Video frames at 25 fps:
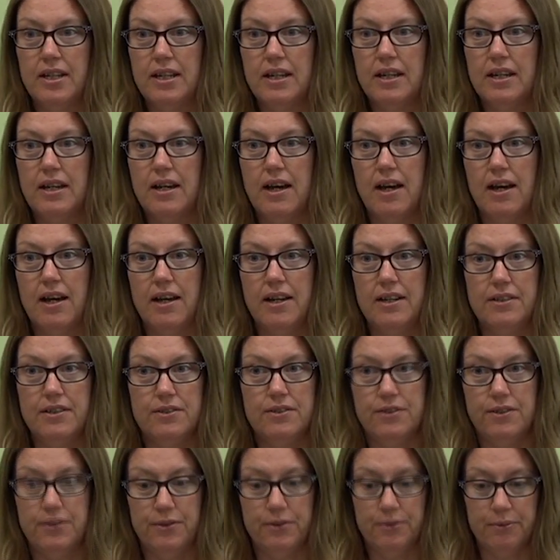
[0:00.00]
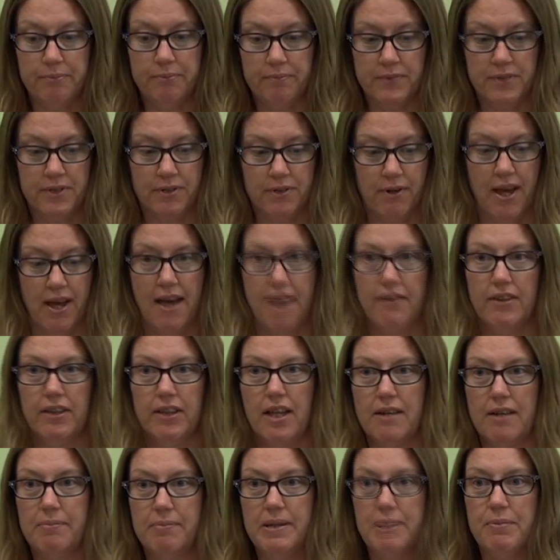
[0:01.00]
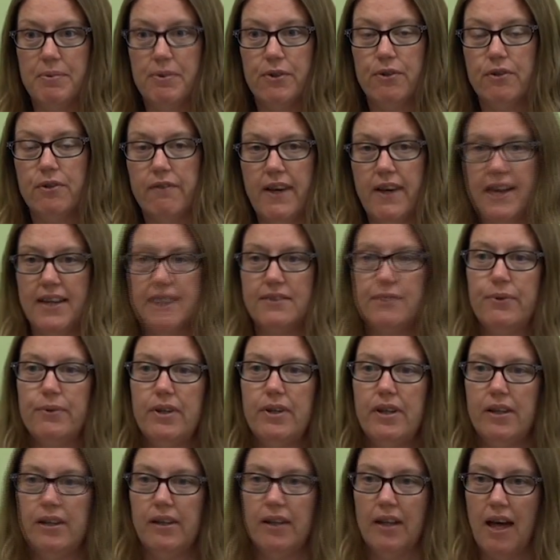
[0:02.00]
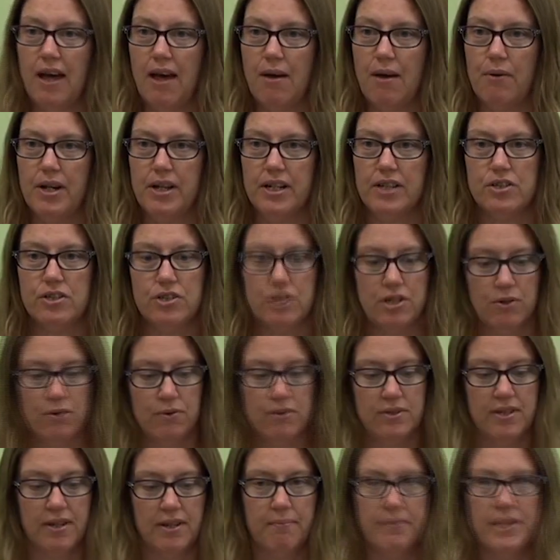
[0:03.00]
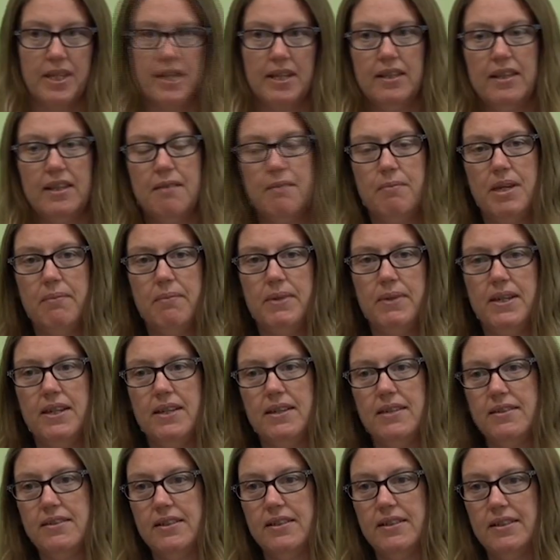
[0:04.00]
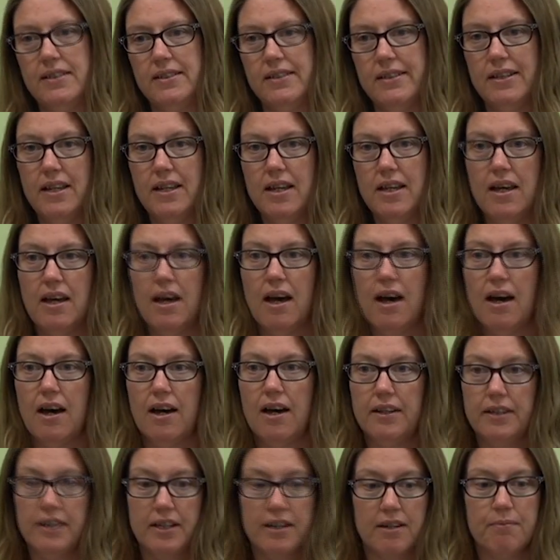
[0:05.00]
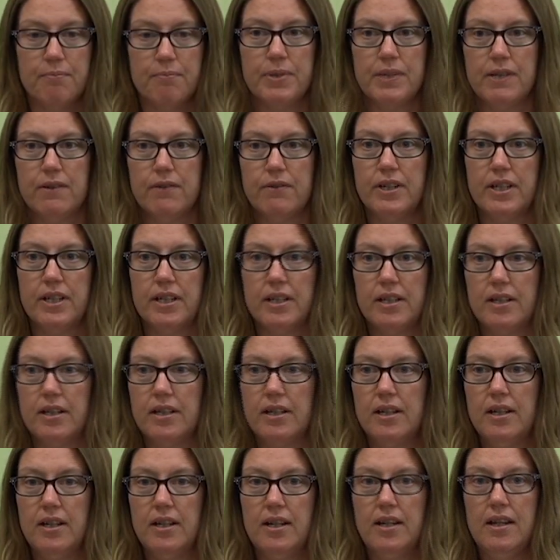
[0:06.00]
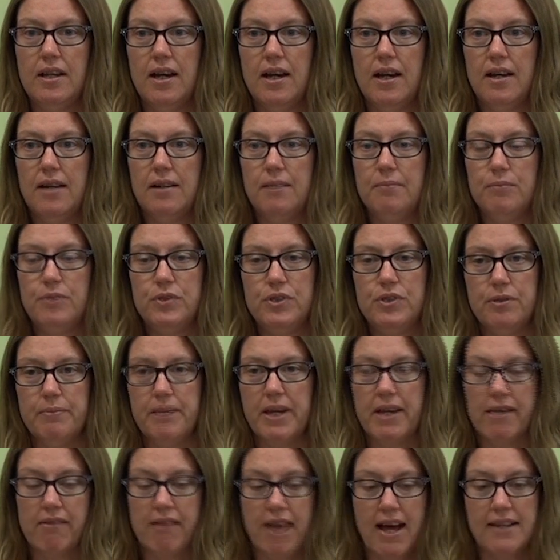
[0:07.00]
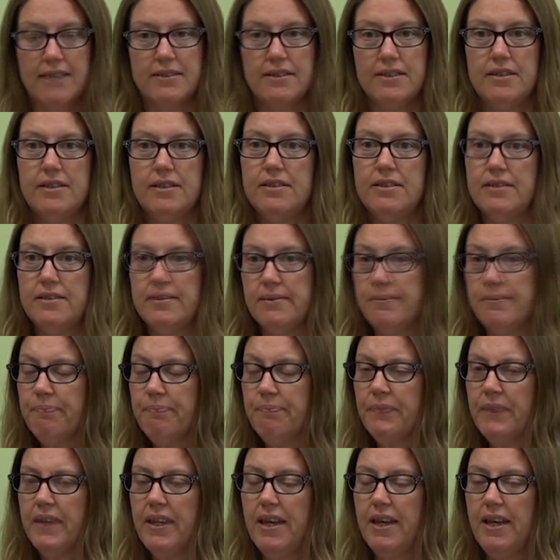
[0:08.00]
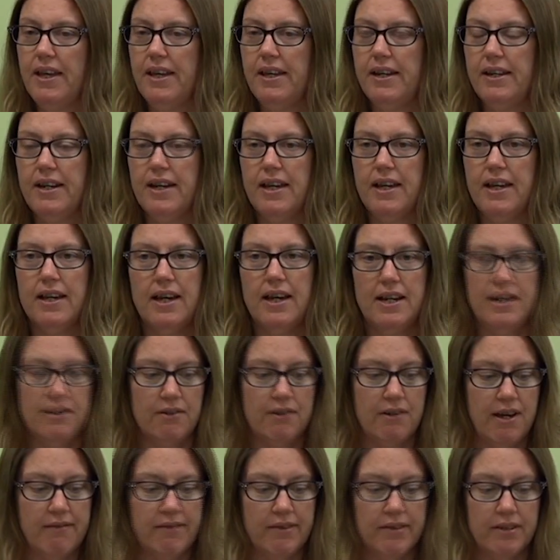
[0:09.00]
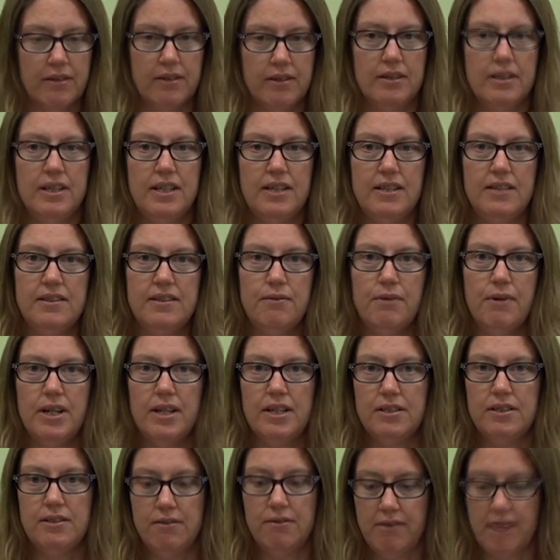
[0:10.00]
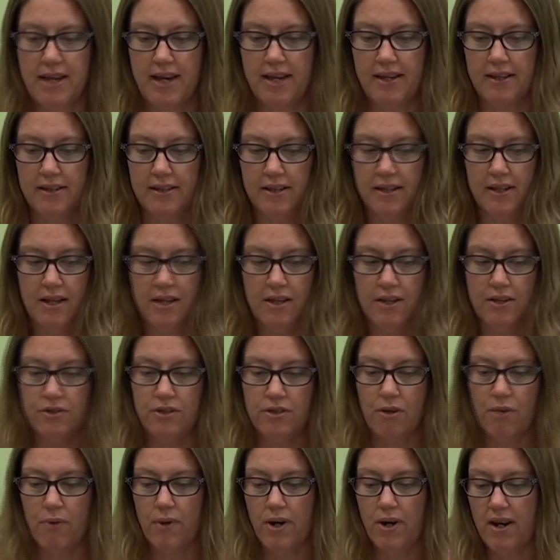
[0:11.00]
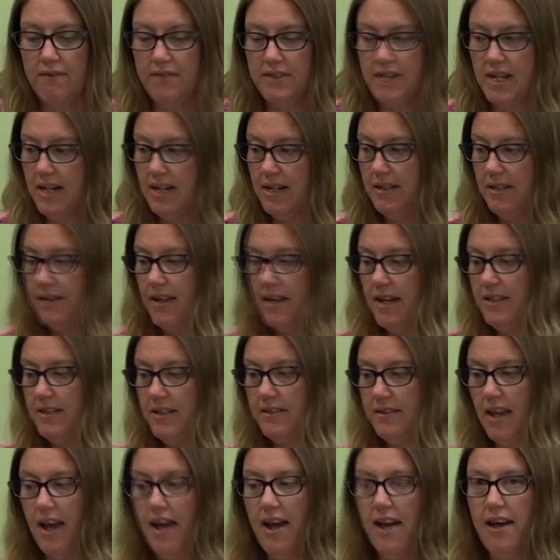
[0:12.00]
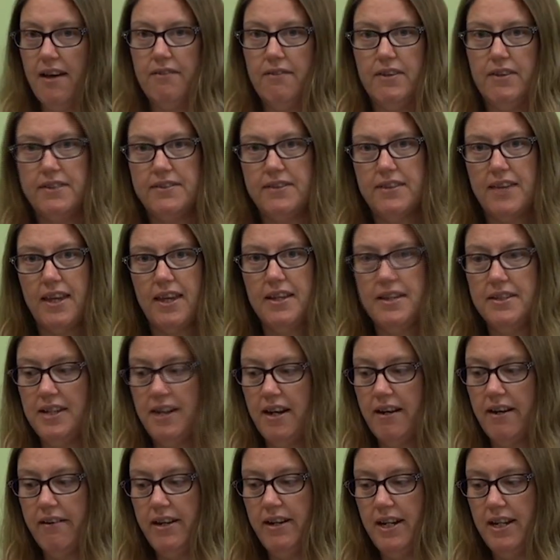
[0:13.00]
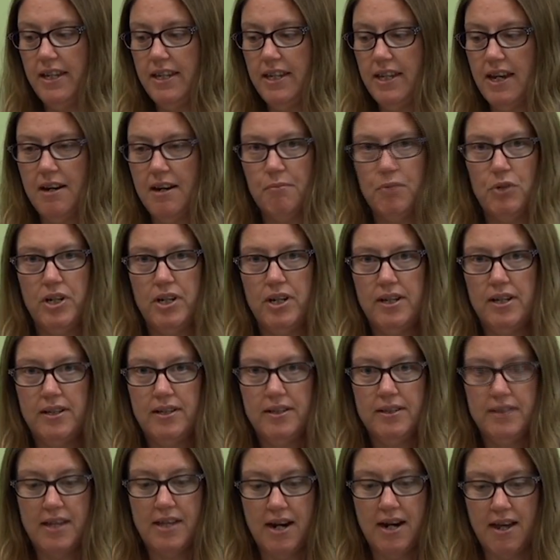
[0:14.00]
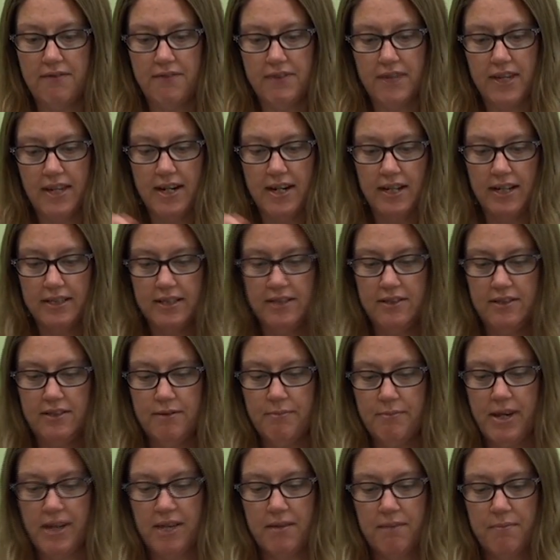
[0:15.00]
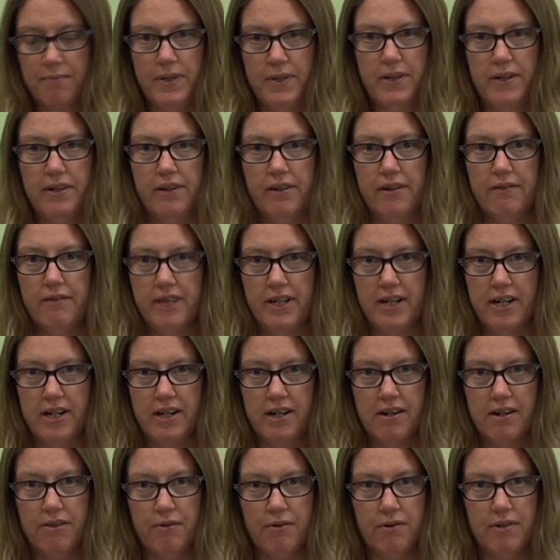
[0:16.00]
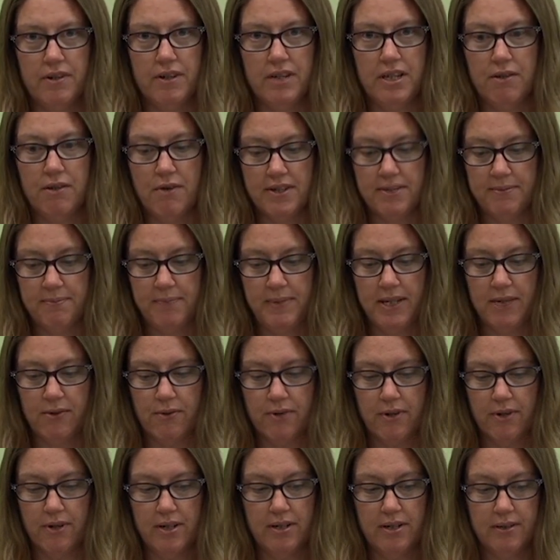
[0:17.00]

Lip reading: on Zoom. So I have a lot of people who have asked, well, I want to show something that maybe isn't on the computer to my classes, and I don't have a good, easy way to do that. So what I've done is I just have a secondary camera that I've connected to my computer over here through a USB cord.